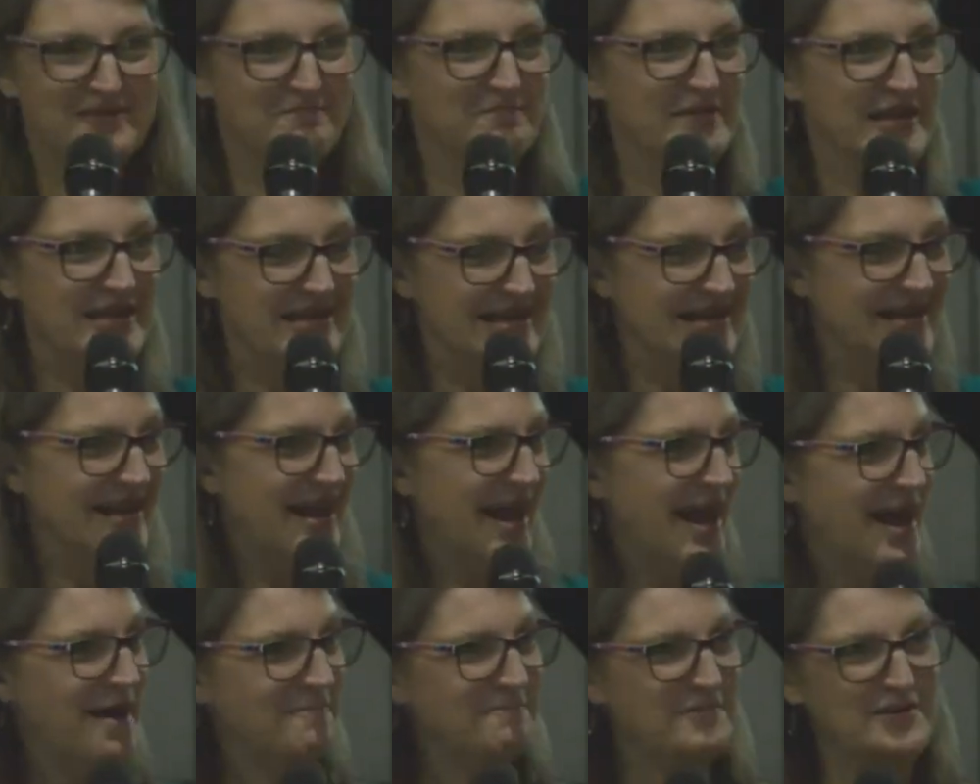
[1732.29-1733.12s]
beanie
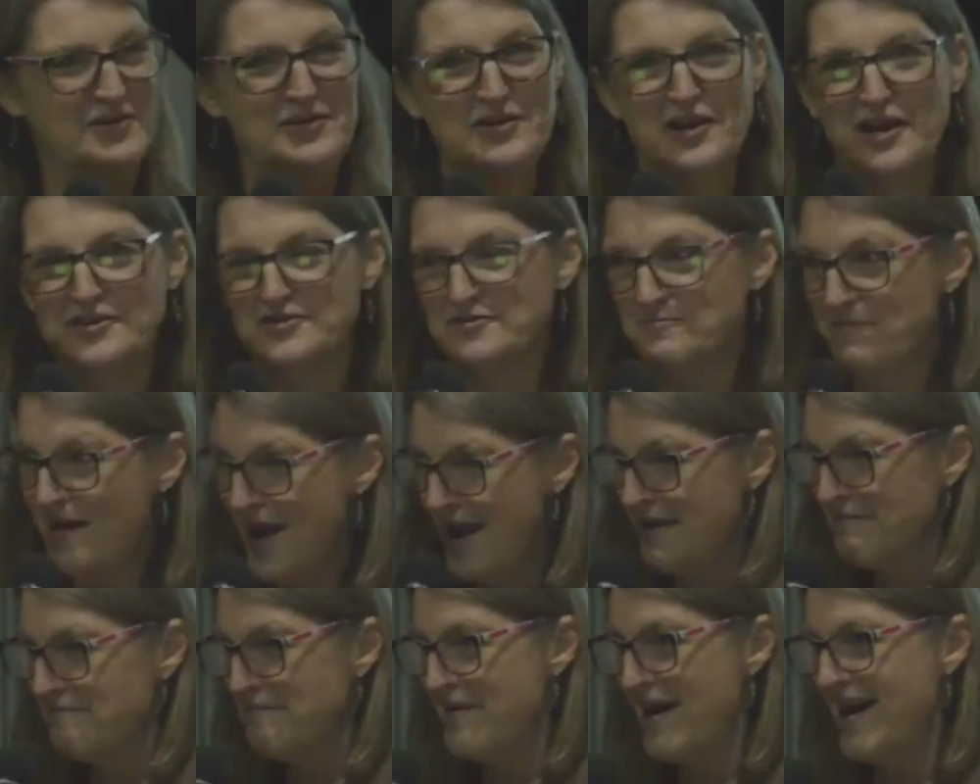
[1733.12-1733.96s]
cap, and you got your
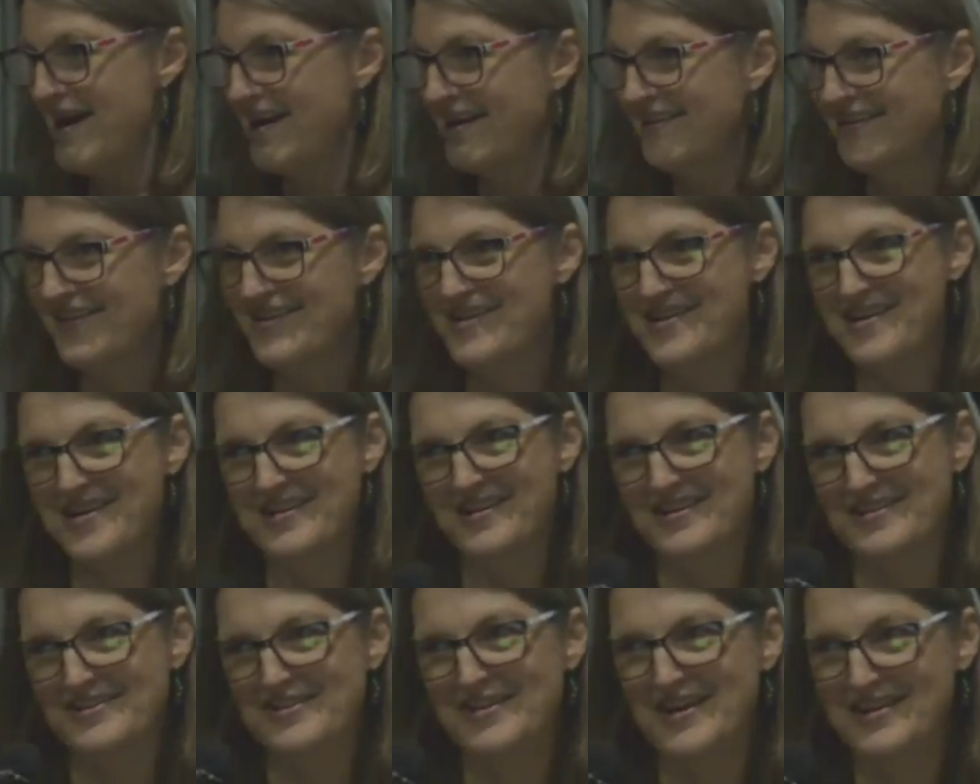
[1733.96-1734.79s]
backpack
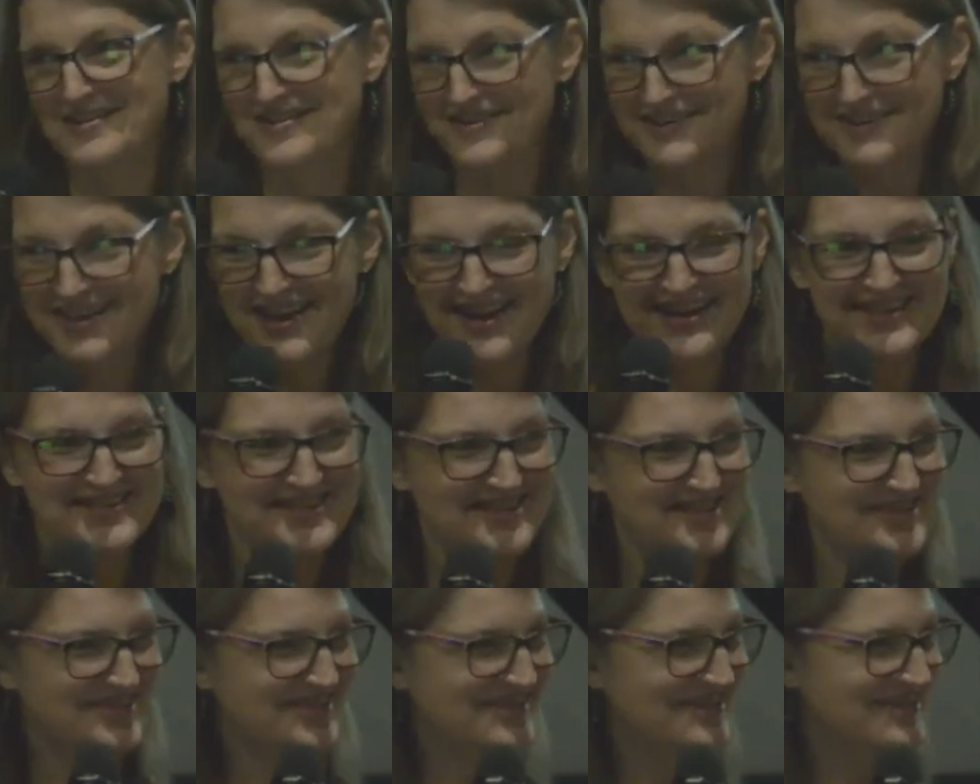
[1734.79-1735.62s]
on, and you got your
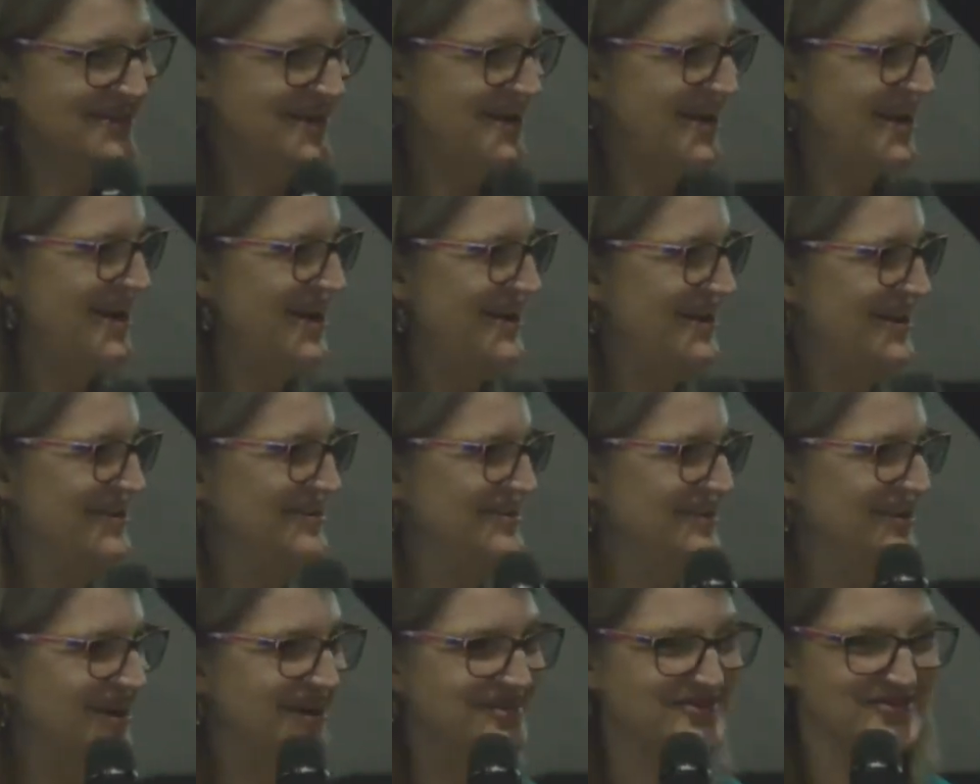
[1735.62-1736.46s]
tennis shoes on,
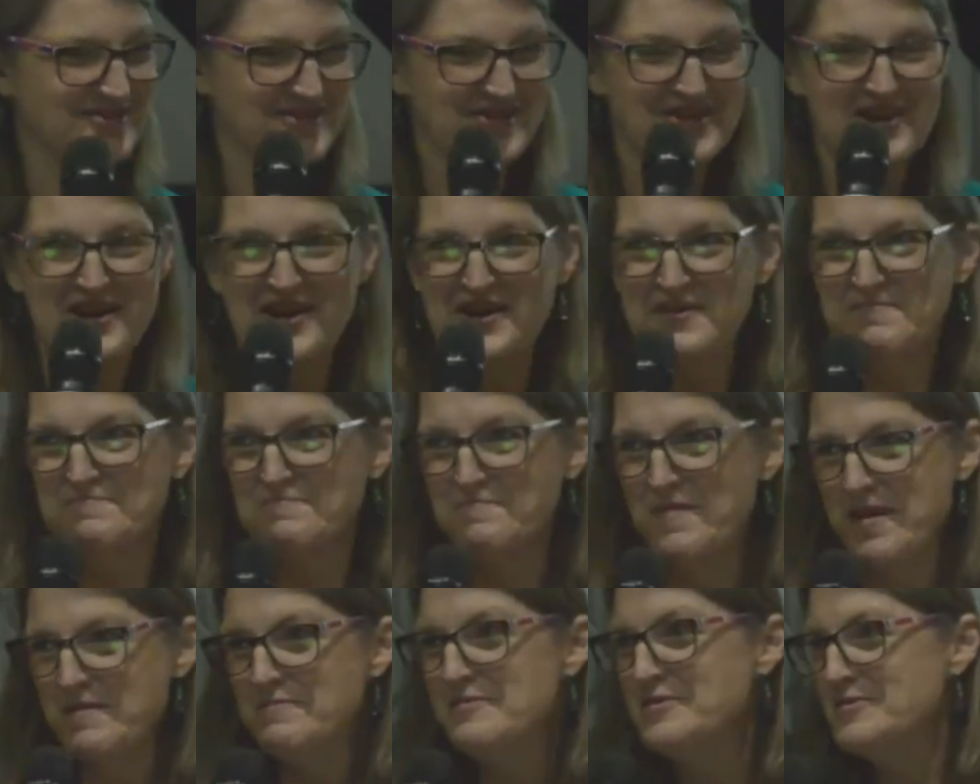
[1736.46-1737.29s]
and you got
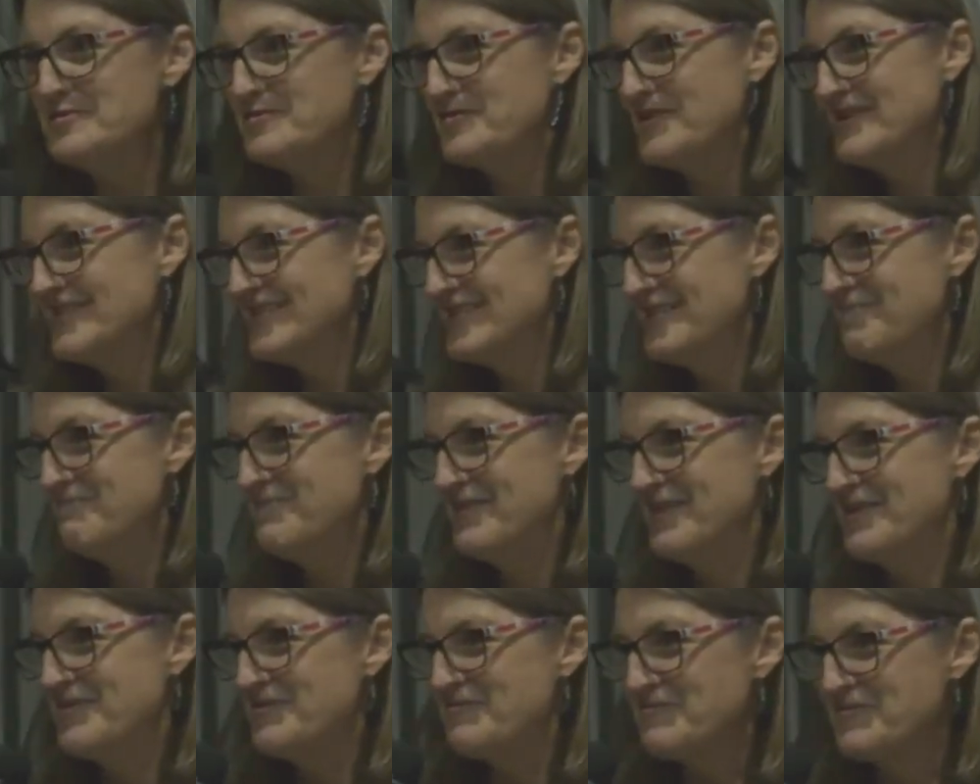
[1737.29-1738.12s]
maybe you dress up
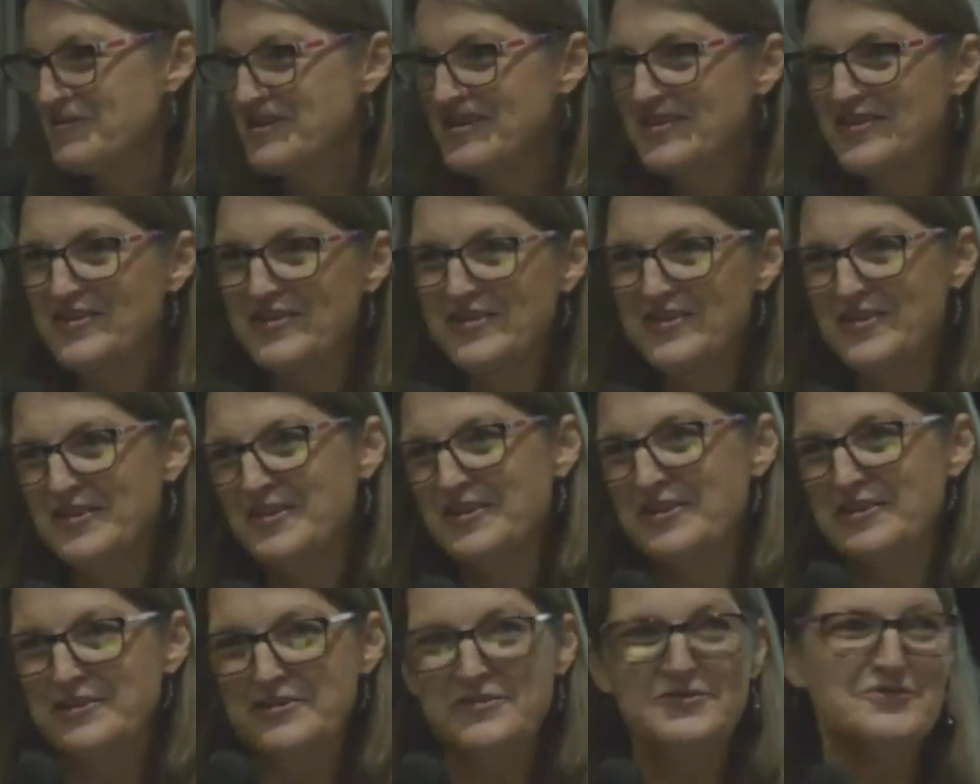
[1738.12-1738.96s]
in a real
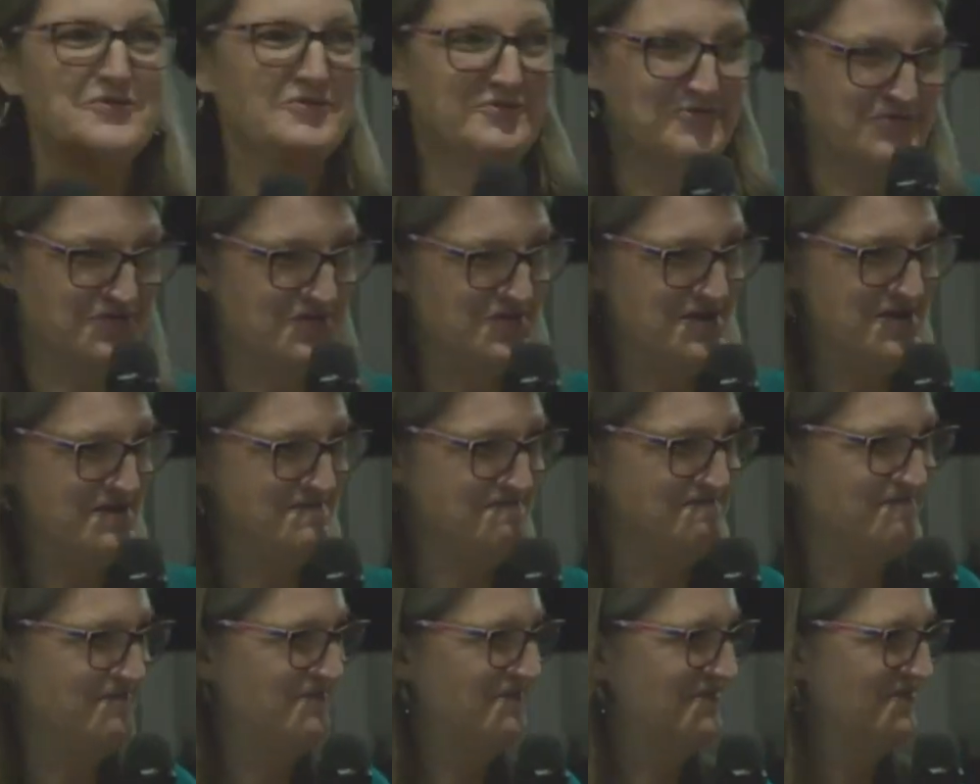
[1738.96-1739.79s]
uniform
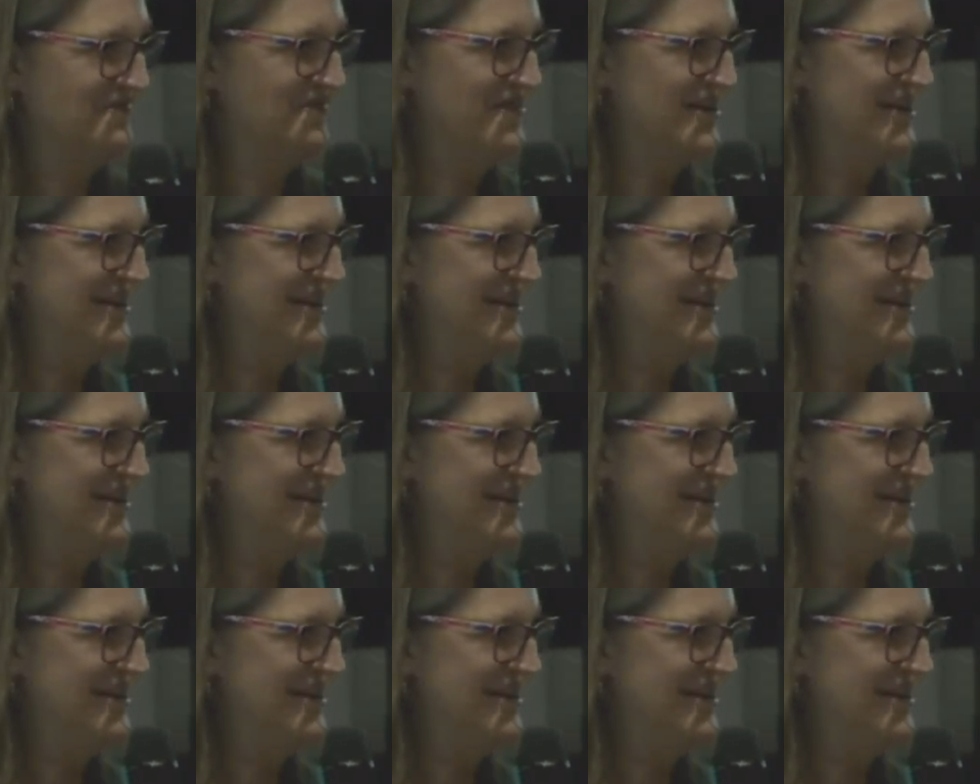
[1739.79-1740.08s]
one